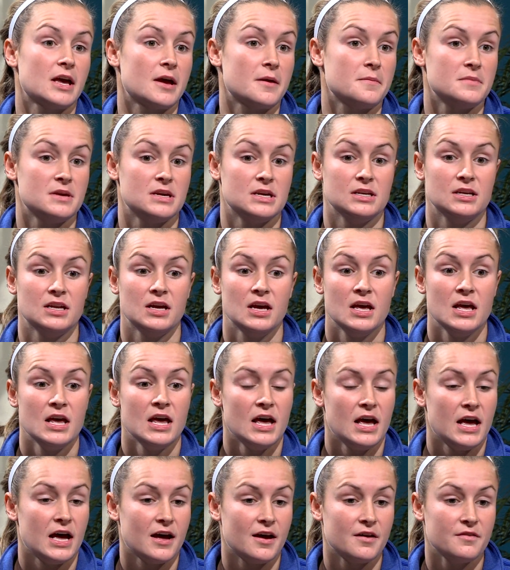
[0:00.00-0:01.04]
I mean,
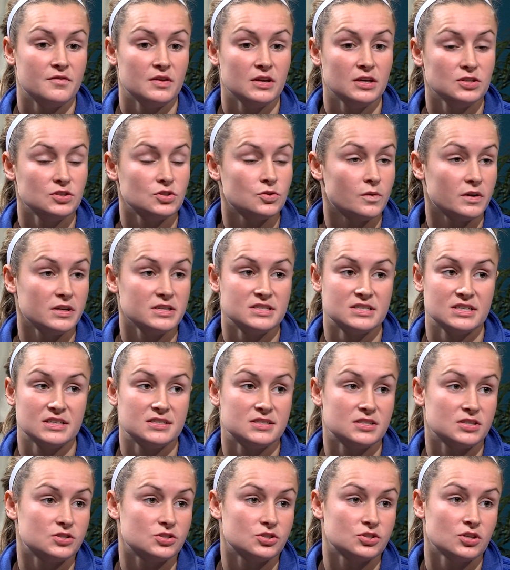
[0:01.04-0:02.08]
having twenty-six
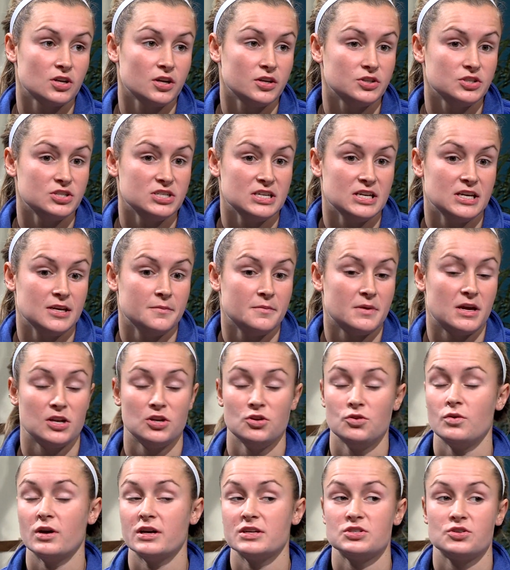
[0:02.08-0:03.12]
sisters on your team and
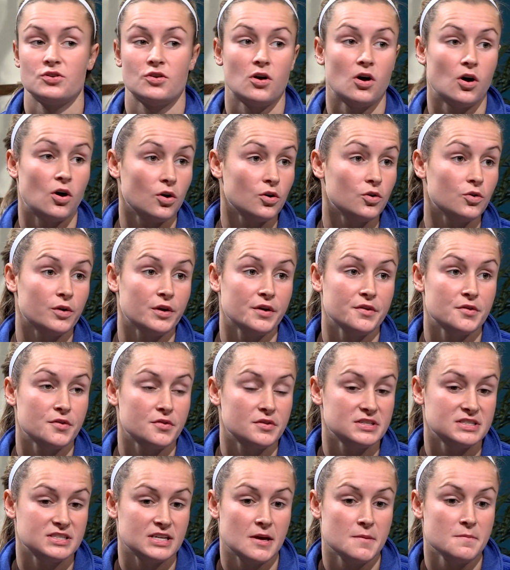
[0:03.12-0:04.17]
you guys are all going through the
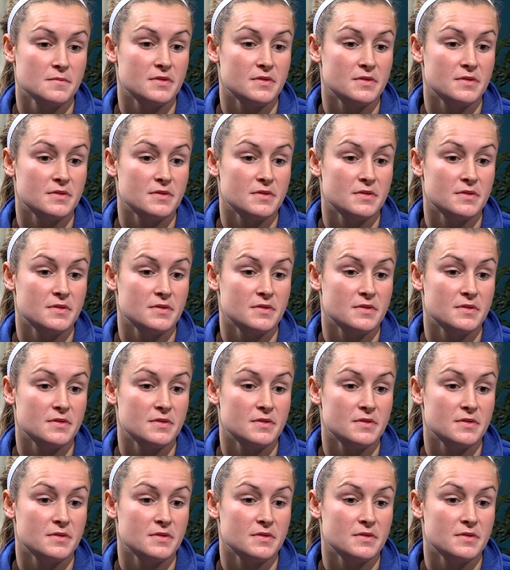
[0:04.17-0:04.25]
same